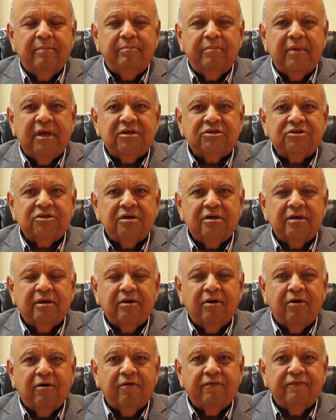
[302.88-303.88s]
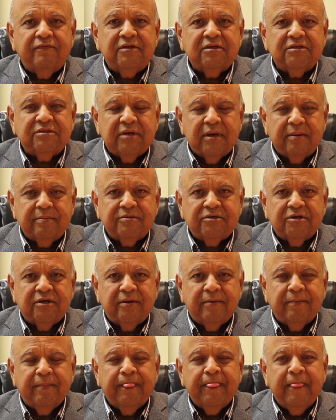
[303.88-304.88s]
measure of
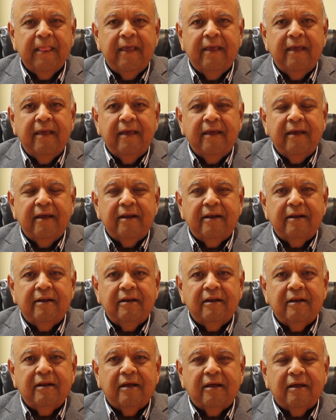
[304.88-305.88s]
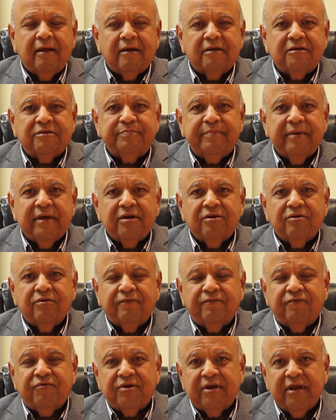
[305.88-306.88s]
disruption in respect
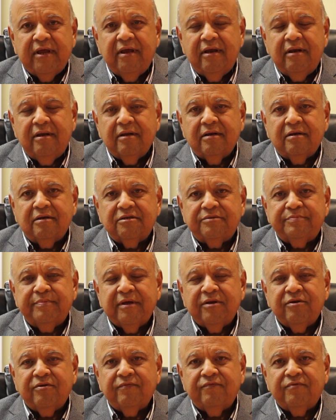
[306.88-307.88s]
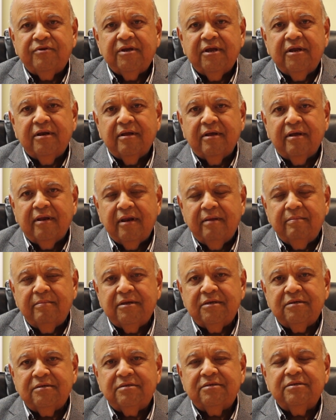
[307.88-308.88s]
of trade, in respect of trade
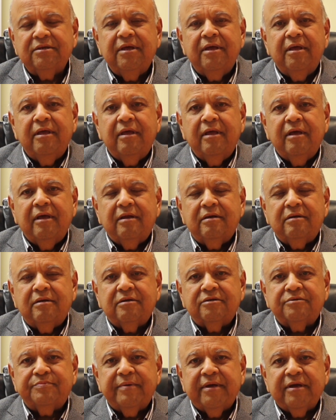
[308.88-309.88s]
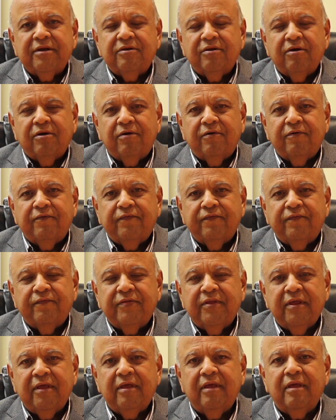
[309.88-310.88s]
agreements, in respect of
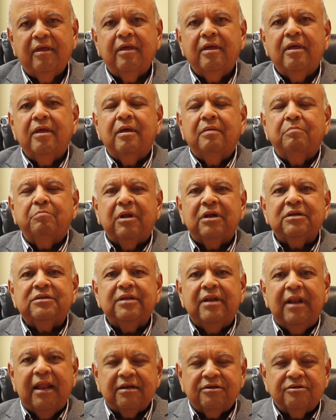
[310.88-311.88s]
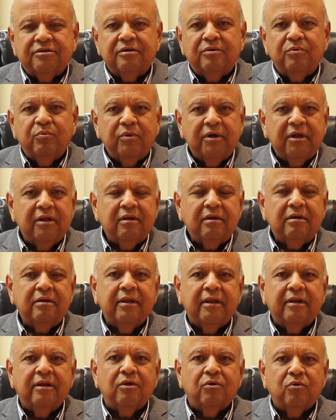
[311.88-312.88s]
the multilateral world
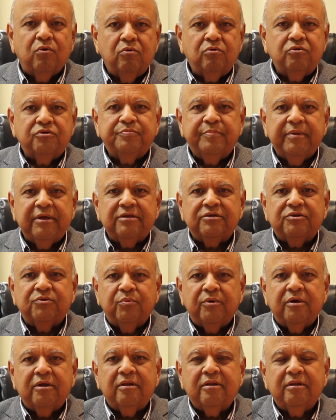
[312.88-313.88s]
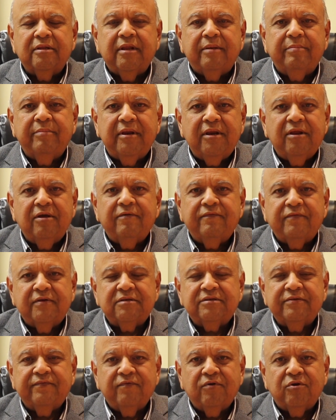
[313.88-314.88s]
and a rules-based world that many of
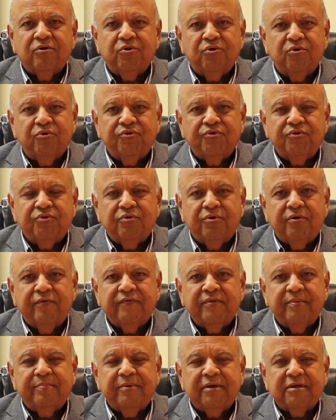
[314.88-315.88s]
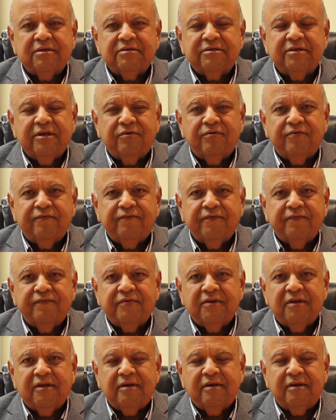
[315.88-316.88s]
us have got used to over the past 10 to
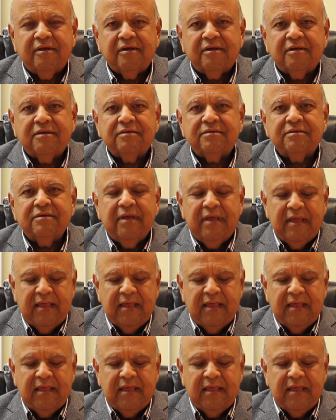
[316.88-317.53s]
15 years.